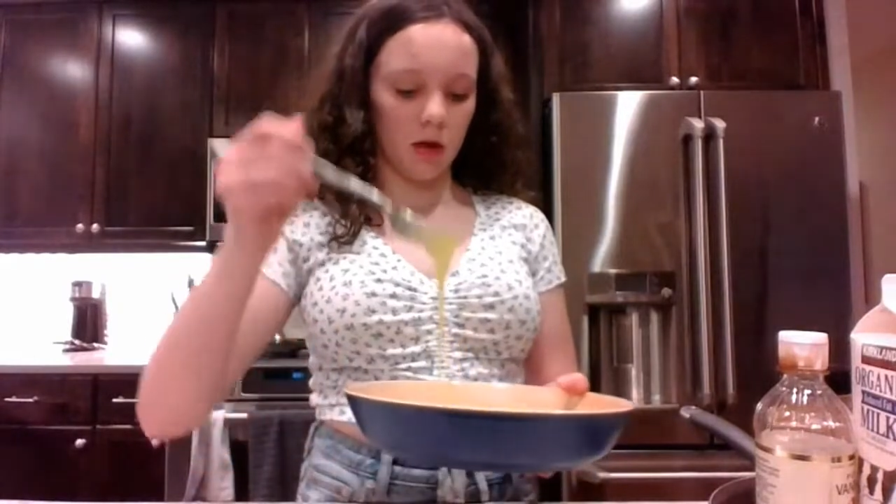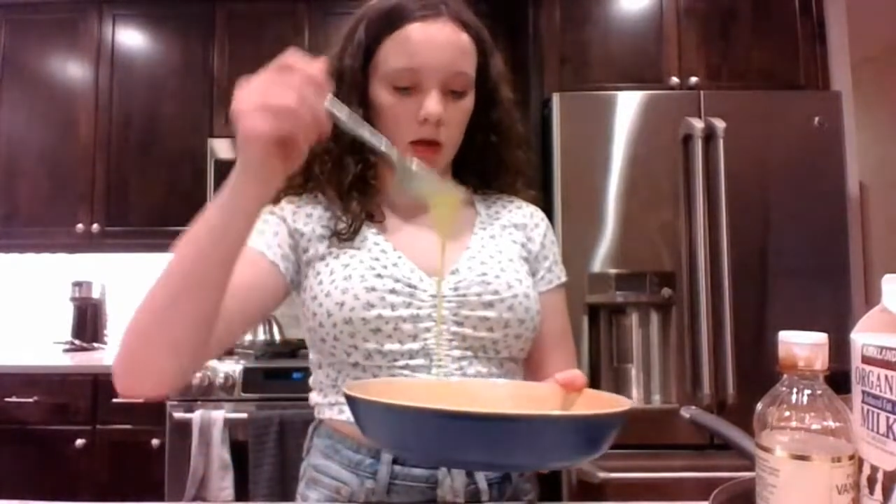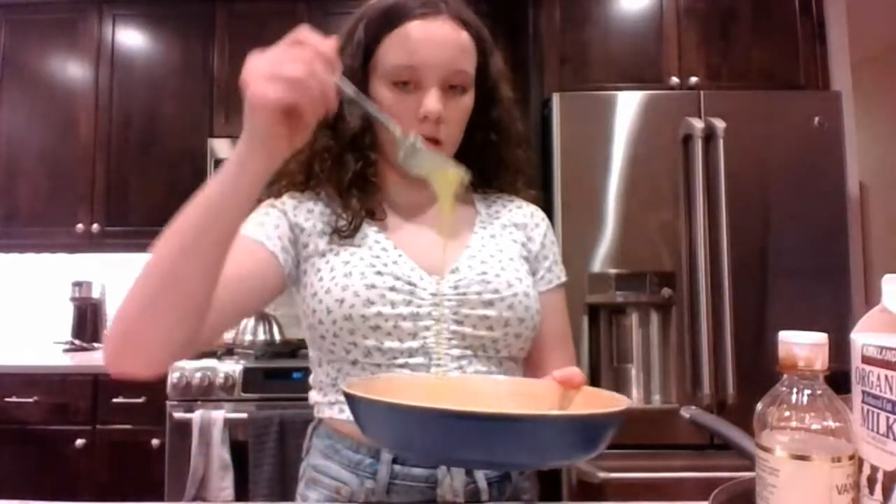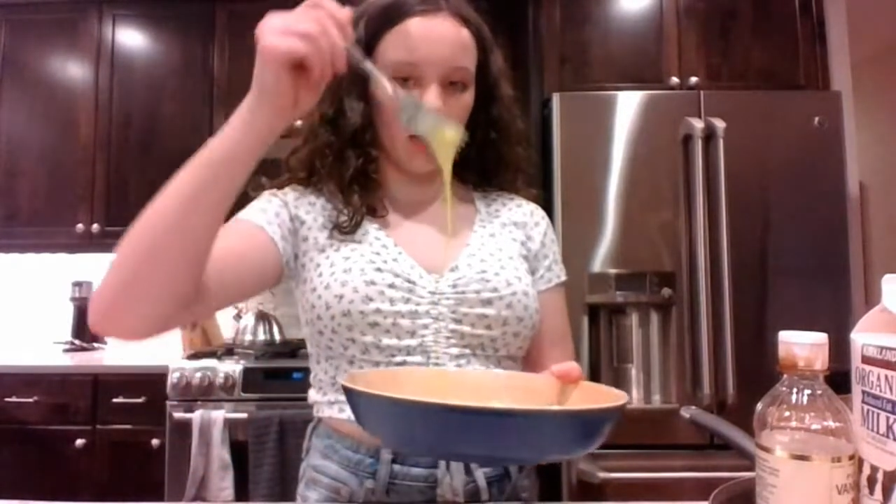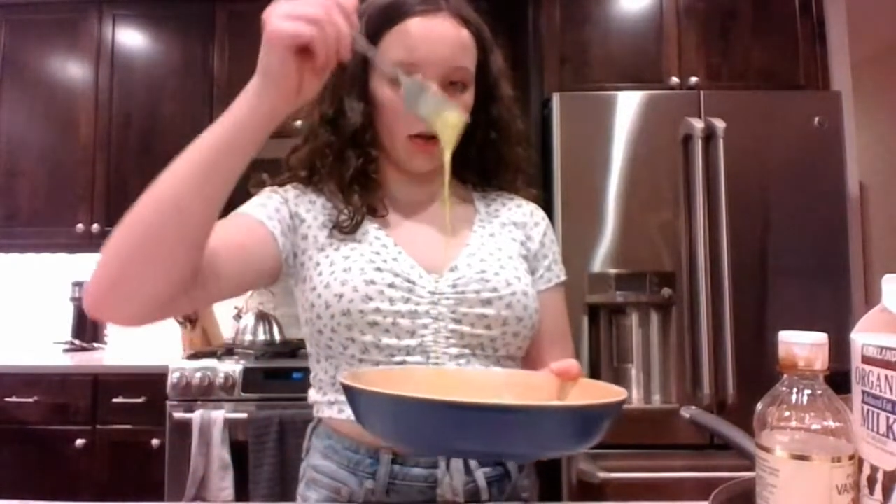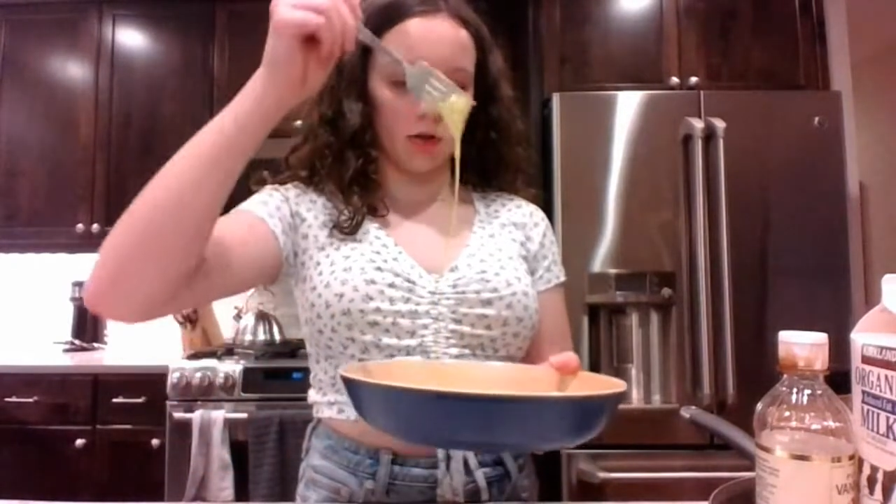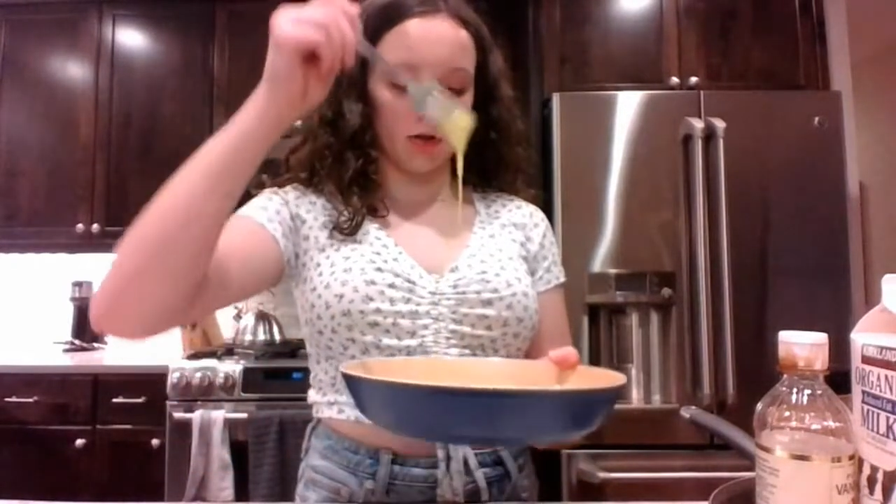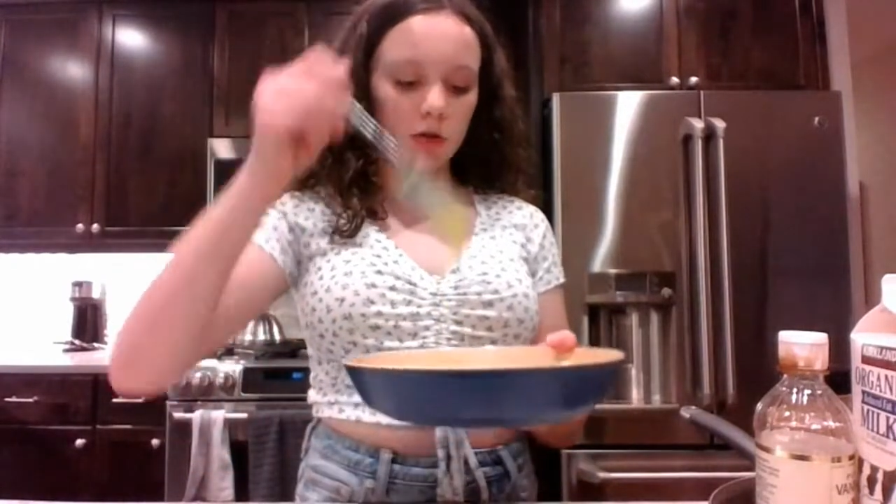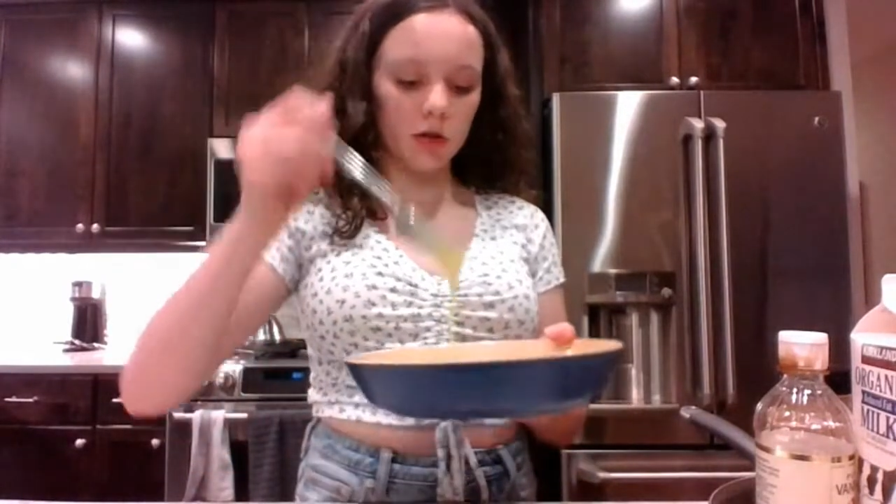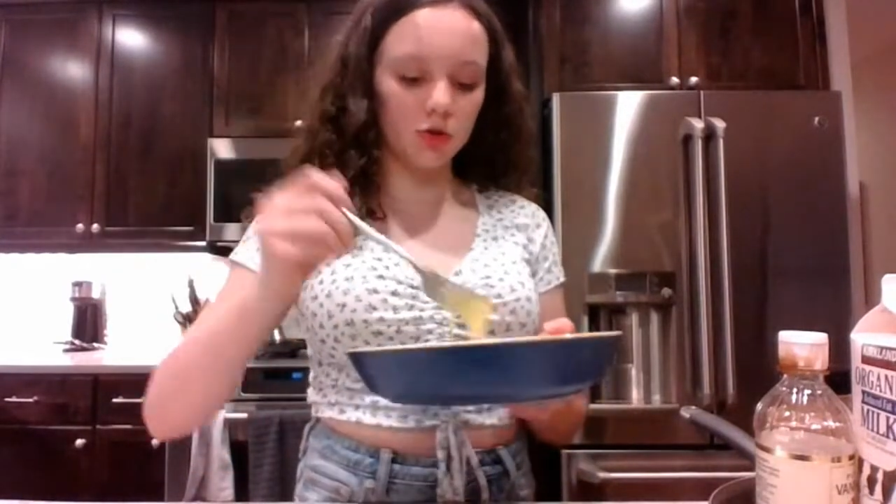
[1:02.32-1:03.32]
and so
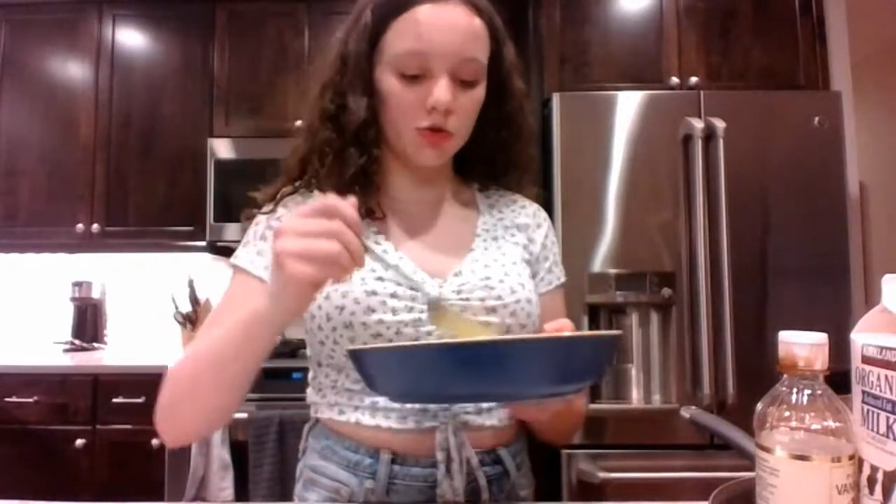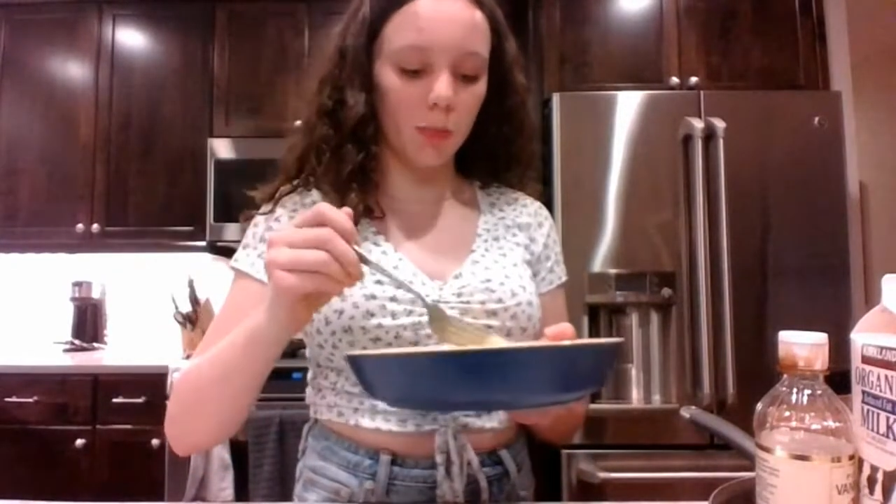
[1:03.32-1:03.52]
that they're a little